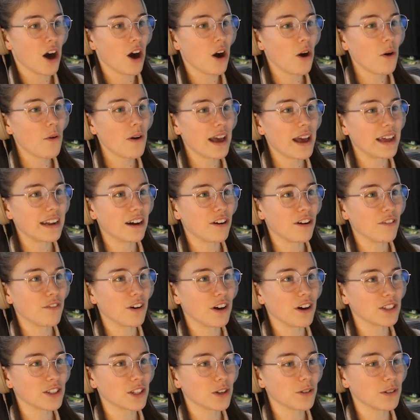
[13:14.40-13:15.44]
Oh, and
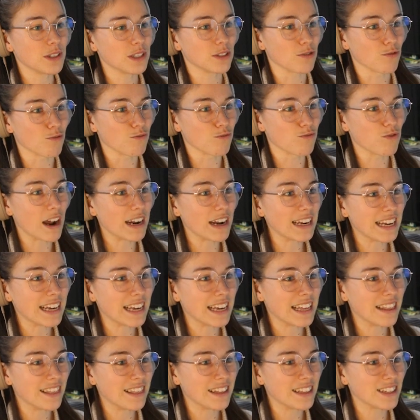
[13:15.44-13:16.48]
Alfonso is running
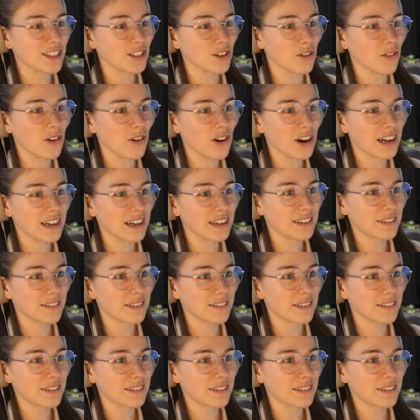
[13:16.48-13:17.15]
in the door.